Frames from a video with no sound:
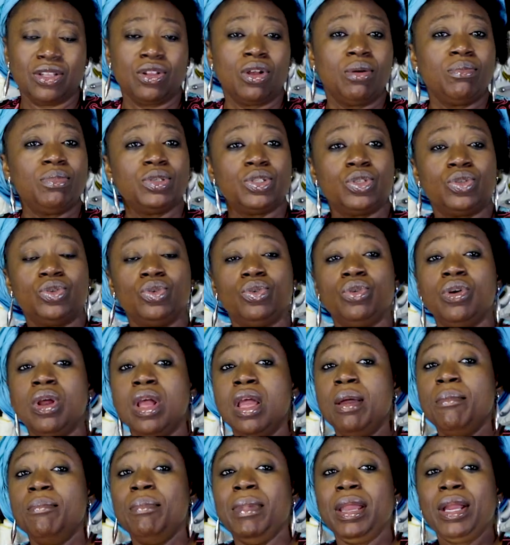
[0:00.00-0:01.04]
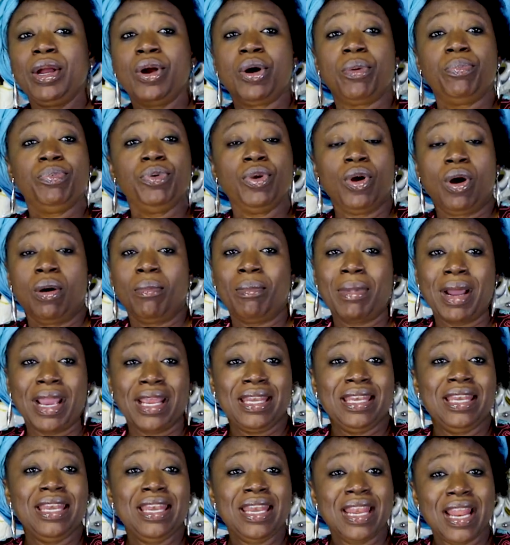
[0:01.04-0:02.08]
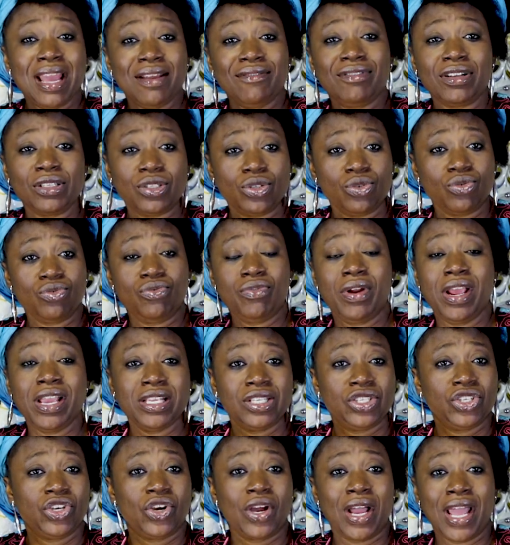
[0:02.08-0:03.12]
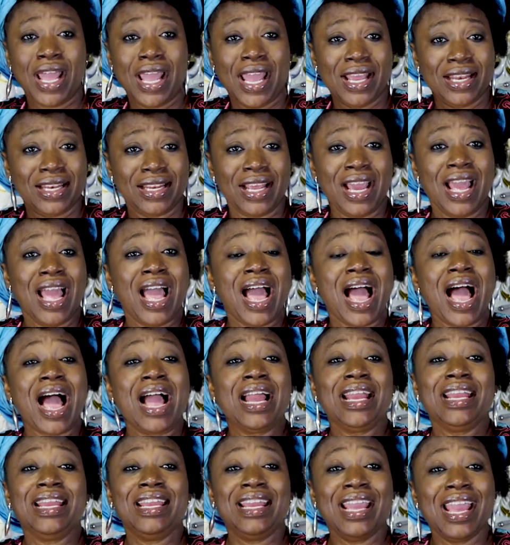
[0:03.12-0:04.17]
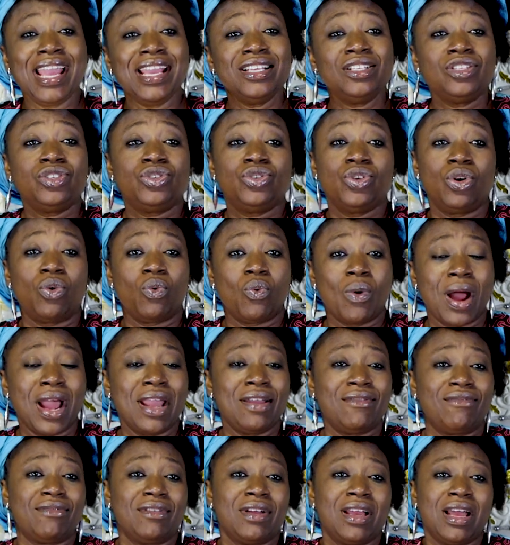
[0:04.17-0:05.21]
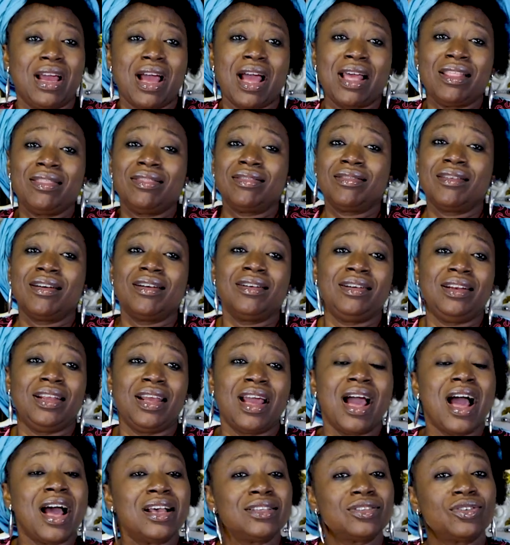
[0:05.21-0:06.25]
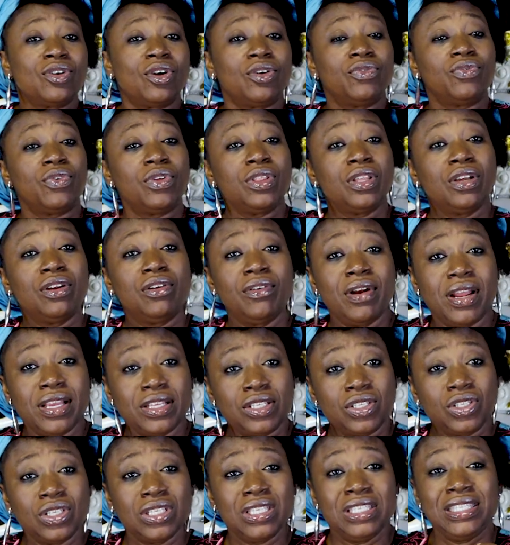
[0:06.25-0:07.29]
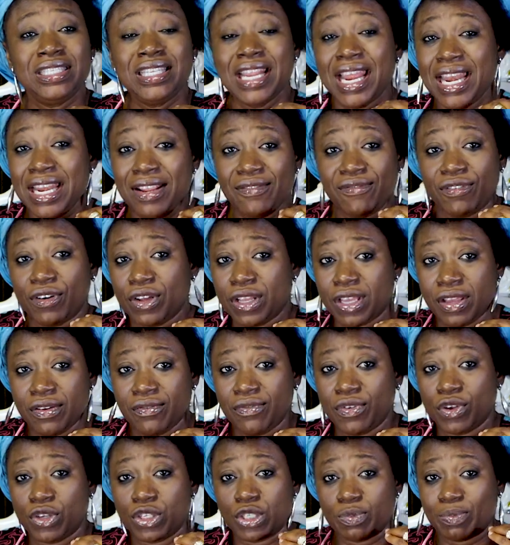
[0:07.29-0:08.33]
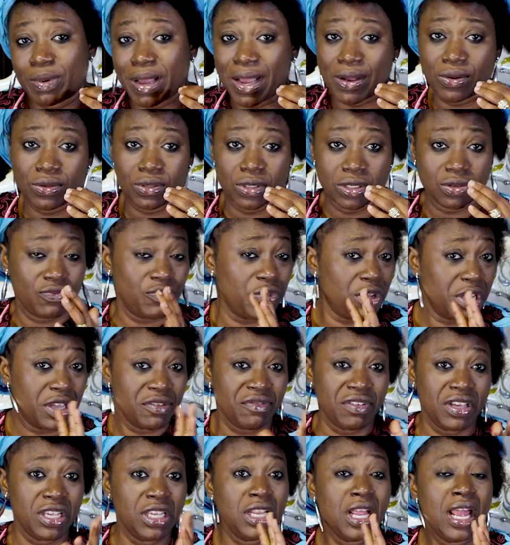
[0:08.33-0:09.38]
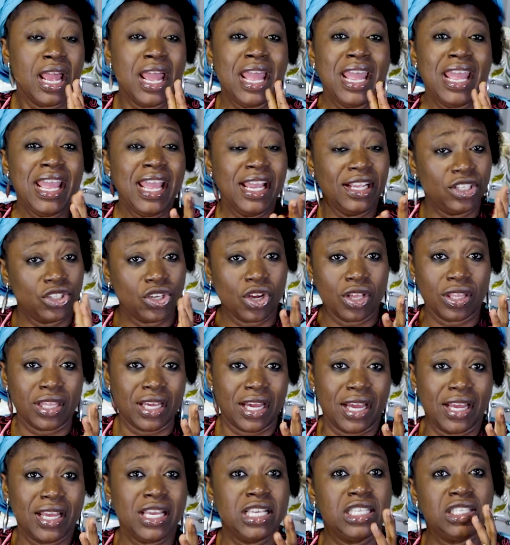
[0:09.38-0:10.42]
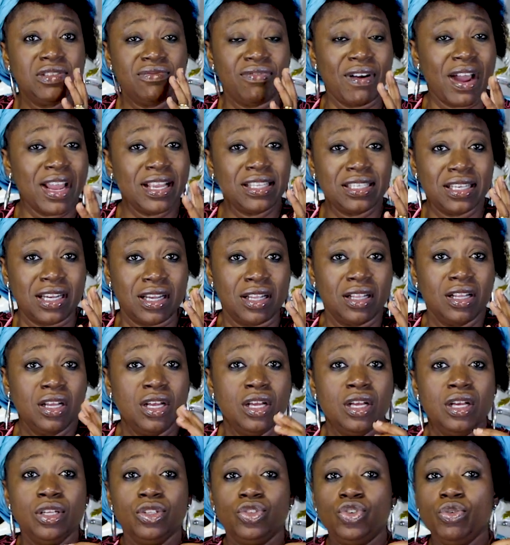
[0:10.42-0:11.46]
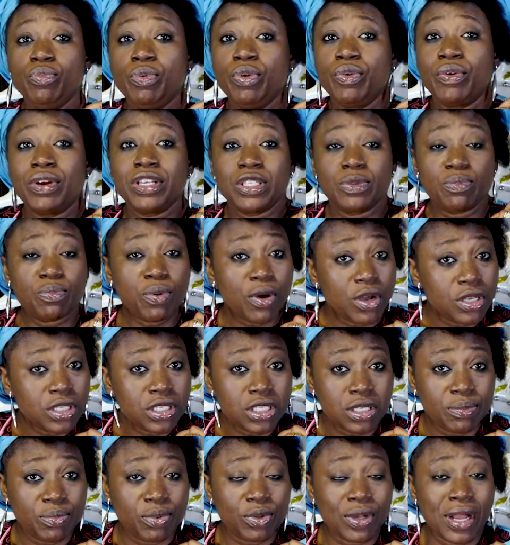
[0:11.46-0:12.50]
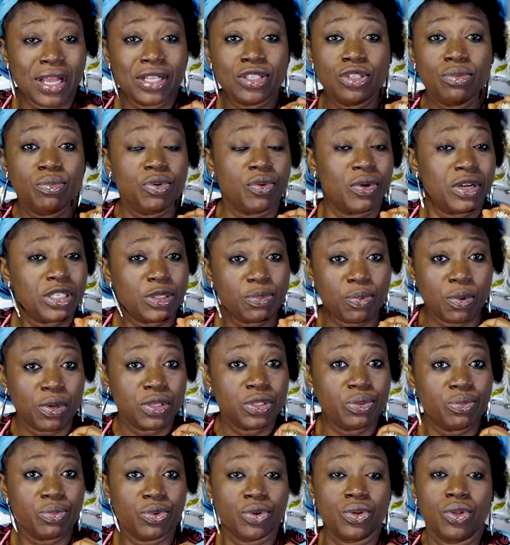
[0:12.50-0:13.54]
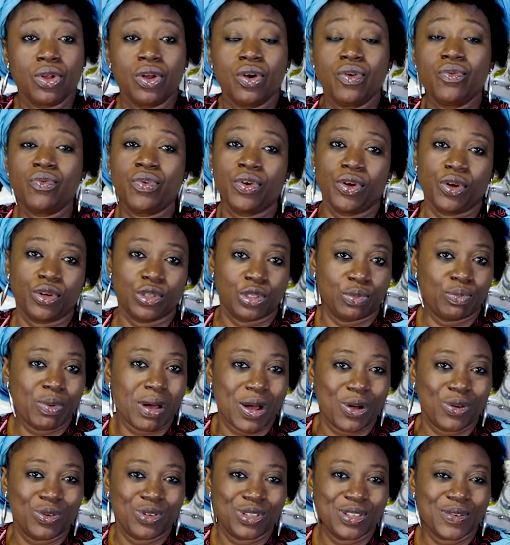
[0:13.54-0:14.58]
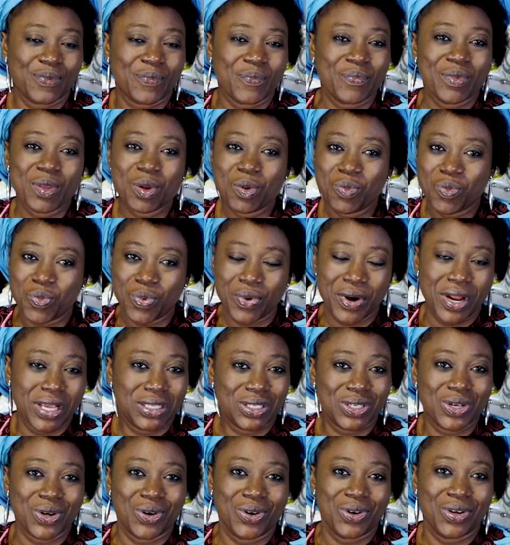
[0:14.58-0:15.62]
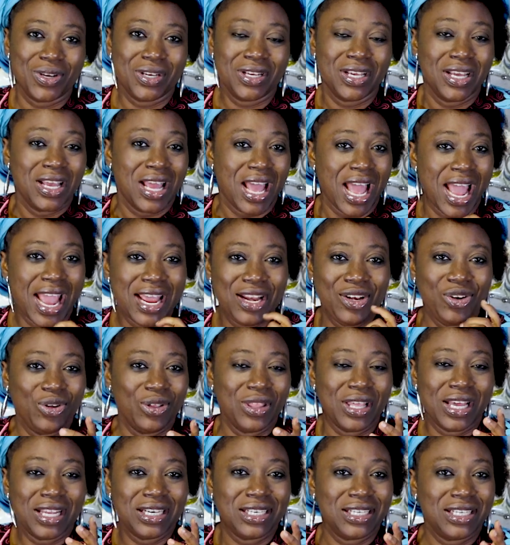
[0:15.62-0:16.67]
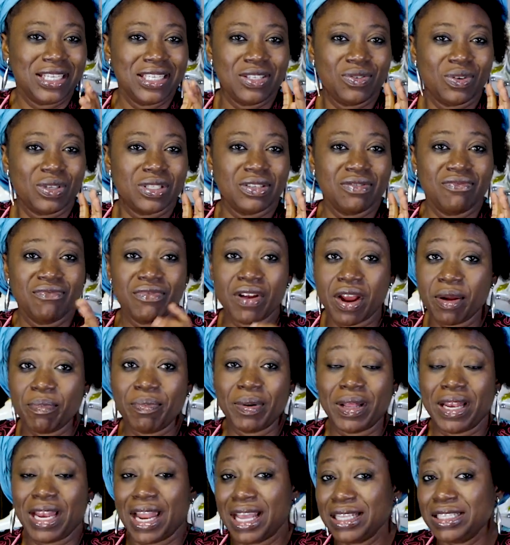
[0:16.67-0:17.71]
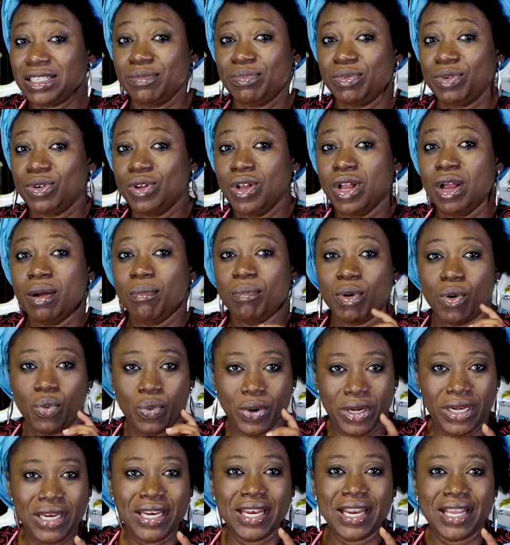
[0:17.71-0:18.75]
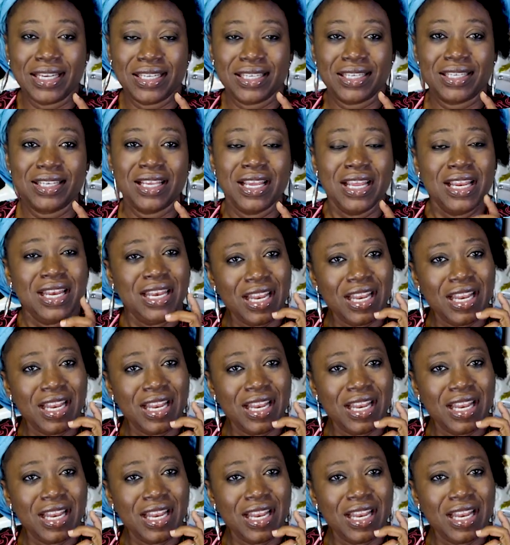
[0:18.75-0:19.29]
Number two, make up your mind never to raise your hand against your wife. And thirdly, ask God for the grace to daily forgive your spouse. Forgiving each other is vital to be responsible and to be responsible for your spouse. Praise God. I know that this wasn't very palatable, but we needed it.